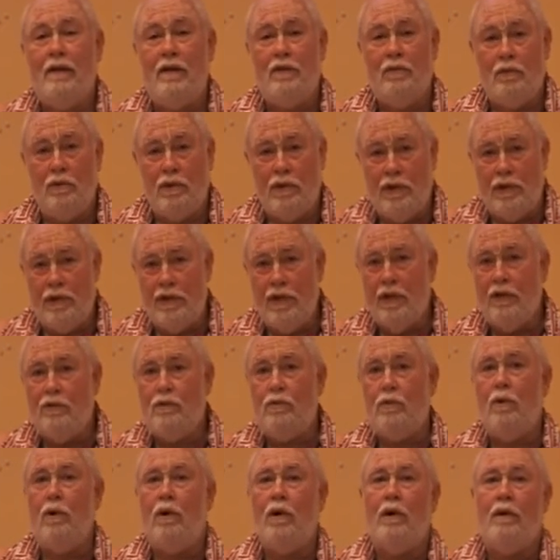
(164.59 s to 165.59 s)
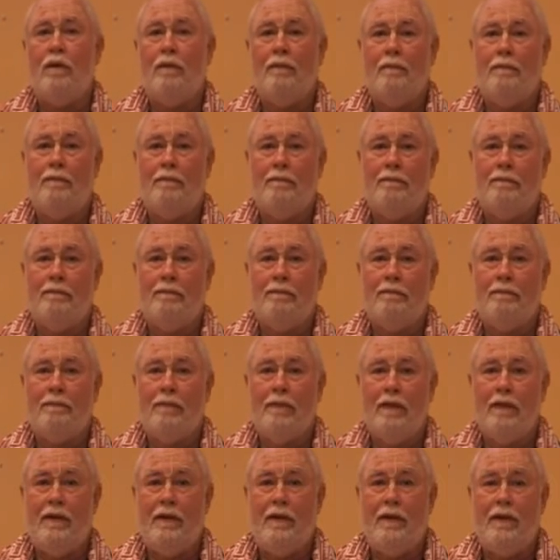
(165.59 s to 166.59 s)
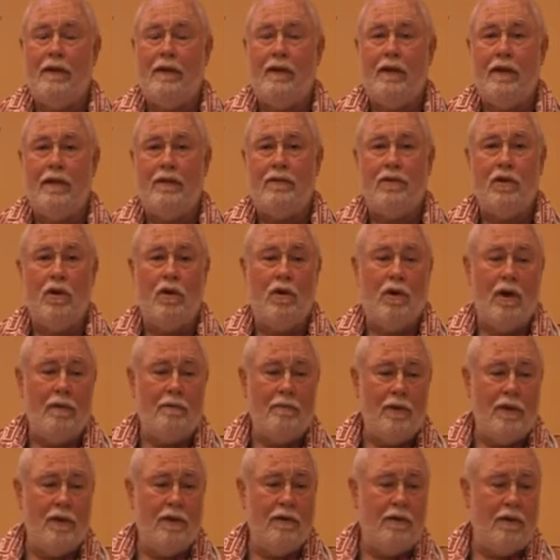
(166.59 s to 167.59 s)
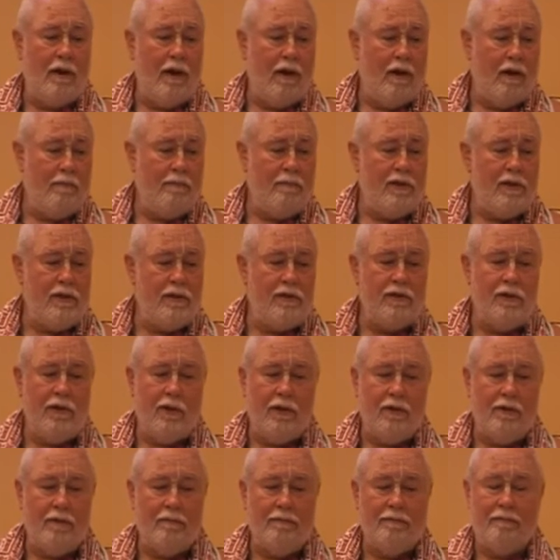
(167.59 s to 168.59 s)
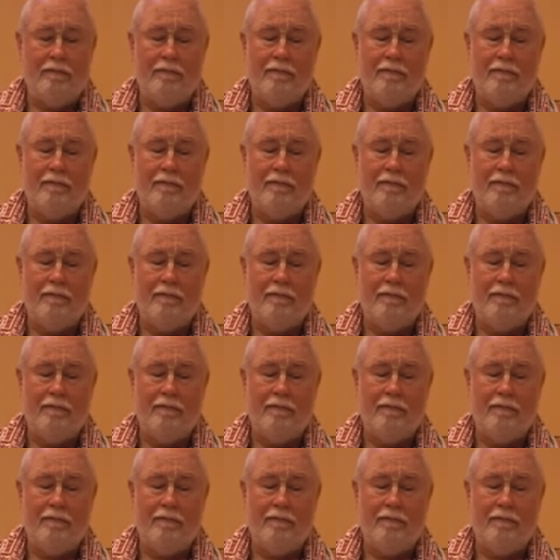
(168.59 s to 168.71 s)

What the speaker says: It really does work. And so I'm here now, I'm teaching.